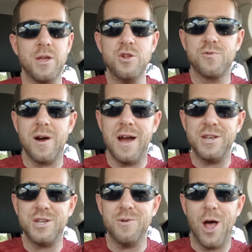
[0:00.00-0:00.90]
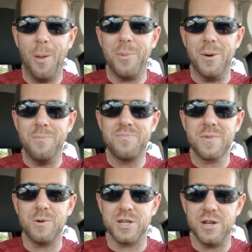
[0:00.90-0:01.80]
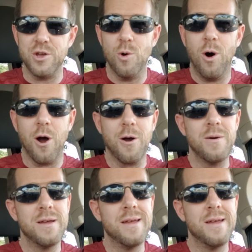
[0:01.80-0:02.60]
by you trying to help him, which I know you are,